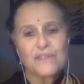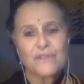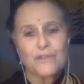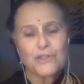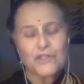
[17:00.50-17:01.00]

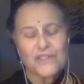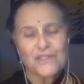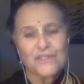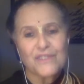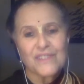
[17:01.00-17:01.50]
devotional
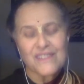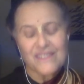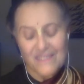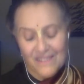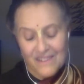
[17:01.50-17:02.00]
service.
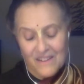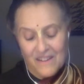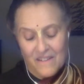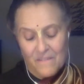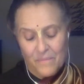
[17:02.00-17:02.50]

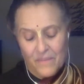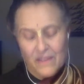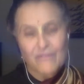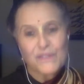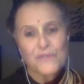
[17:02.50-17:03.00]

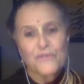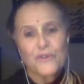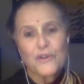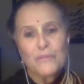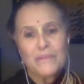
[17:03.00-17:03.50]
Love is a
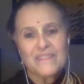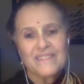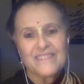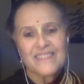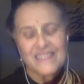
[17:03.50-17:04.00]
verb,
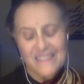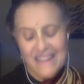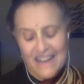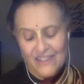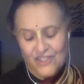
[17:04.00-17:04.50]
it's an
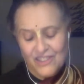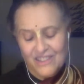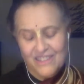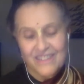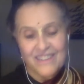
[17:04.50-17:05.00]

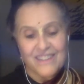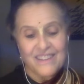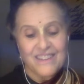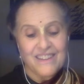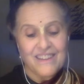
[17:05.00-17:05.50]
action,
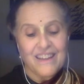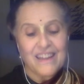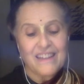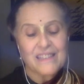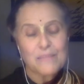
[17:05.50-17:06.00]

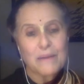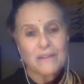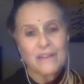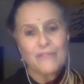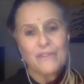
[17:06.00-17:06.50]
and it's
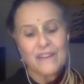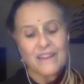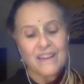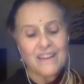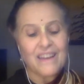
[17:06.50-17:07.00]
about
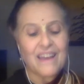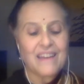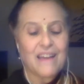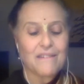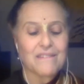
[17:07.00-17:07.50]
giving and
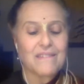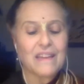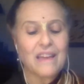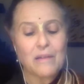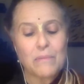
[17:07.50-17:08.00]
not
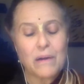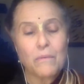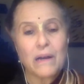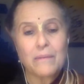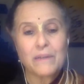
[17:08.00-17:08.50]
thinking about
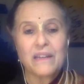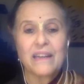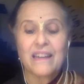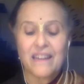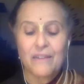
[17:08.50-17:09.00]
what I'm going to
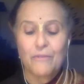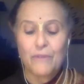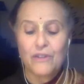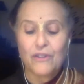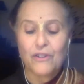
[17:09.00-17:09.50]
get in
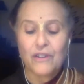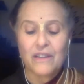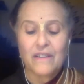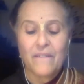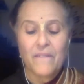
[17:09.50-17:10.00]
return.
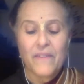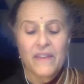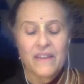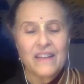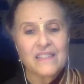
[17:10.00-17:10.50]

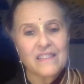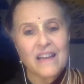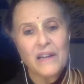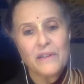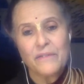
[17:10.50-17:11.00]
It's
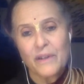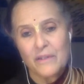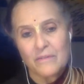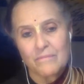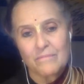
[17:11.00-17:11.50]
kind of
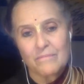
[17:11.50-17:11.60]
a